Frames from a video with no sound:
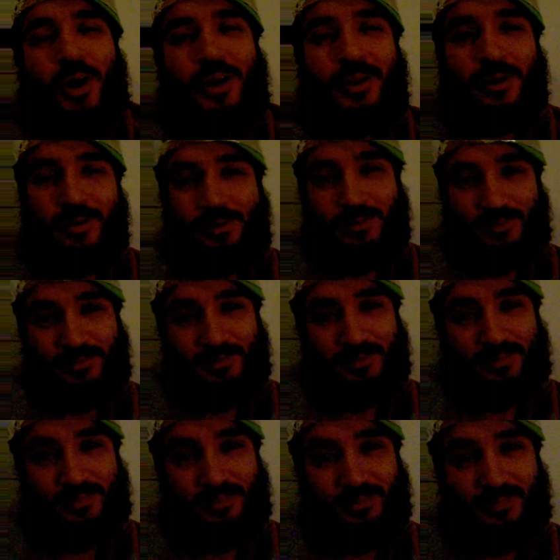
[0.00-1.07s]
won.
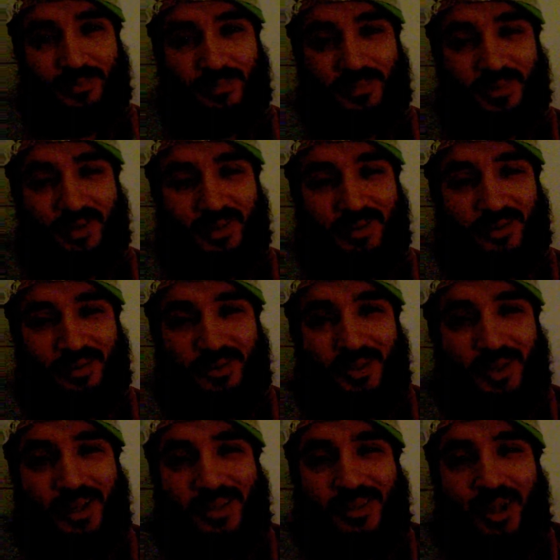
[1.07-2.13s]
Because
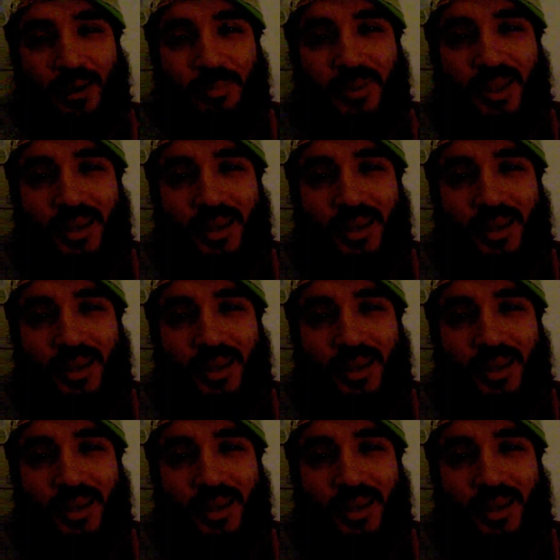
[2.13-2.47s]
then I stop